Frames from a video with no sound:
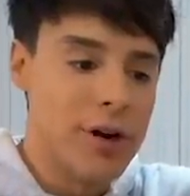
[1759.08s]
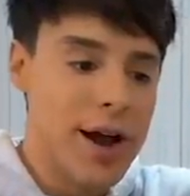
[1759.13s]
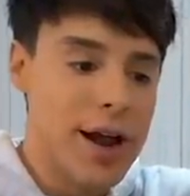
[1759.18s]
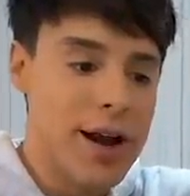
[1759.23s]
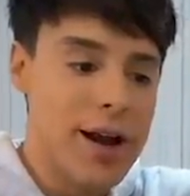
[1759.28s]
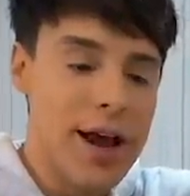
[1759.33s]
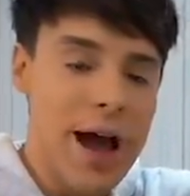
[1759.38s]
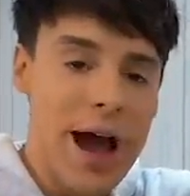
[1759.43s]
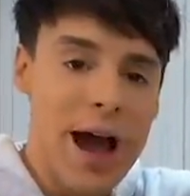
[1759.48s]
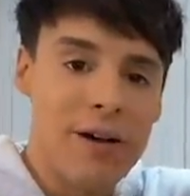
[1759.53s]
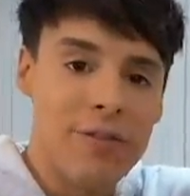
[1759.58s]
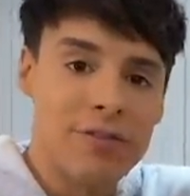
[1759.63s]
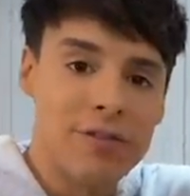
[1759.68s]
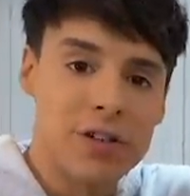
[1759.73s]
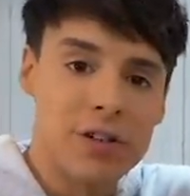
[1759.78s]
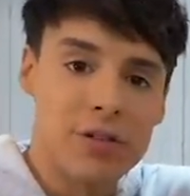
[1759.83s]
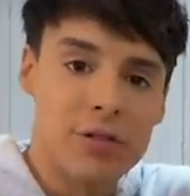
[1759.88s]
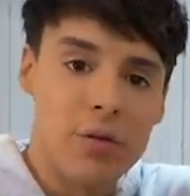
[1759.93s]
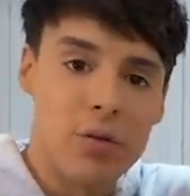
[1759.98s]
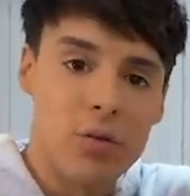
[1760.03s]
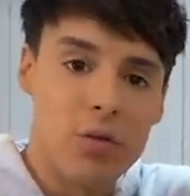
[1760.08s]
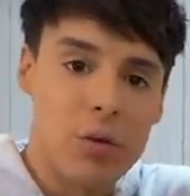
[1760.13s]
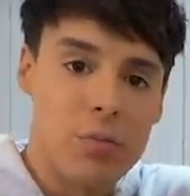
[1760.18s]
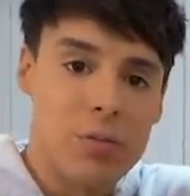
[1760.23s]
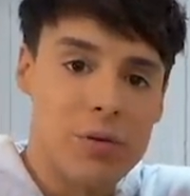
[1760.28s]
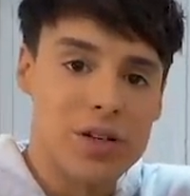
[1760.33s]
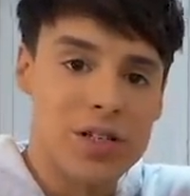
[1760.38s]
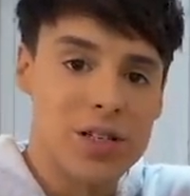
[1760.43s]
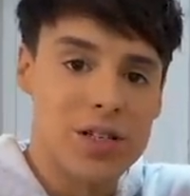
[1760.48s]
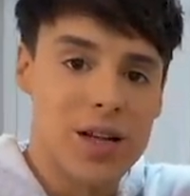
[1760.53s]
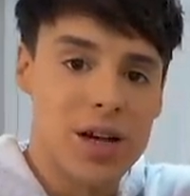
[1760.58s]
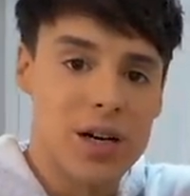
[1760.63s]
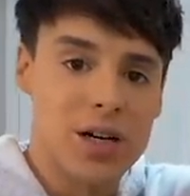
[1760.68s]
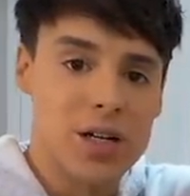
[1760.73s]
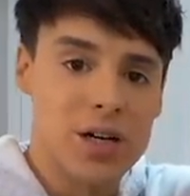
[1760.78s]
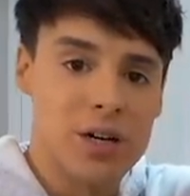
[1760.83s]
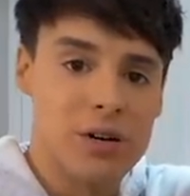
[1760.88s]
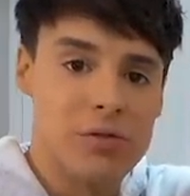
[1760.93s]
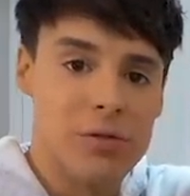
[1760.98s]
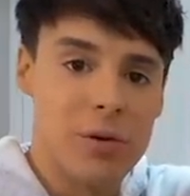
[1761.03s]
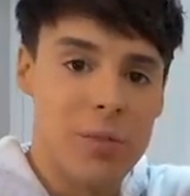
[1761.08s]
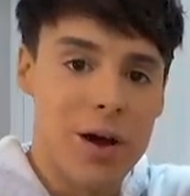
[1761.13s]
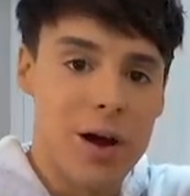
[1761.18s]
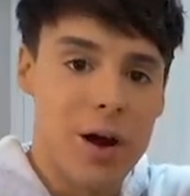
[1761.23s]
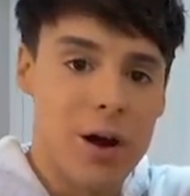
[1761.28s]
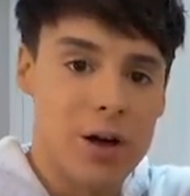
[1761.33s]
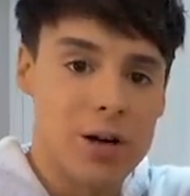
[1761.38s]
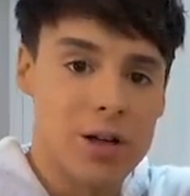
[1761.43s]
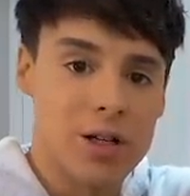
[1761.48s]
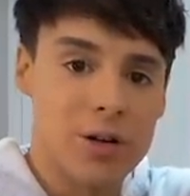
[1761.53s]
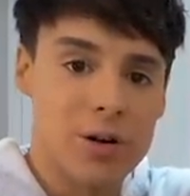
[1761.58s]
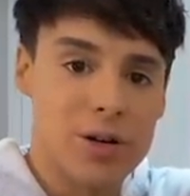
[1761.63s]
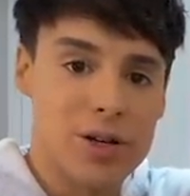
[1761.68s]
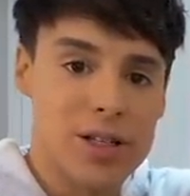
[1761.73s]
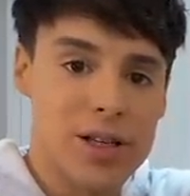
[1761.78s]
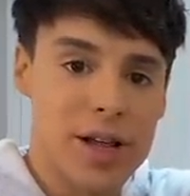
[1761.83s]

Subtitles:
and after representation of what my heart looks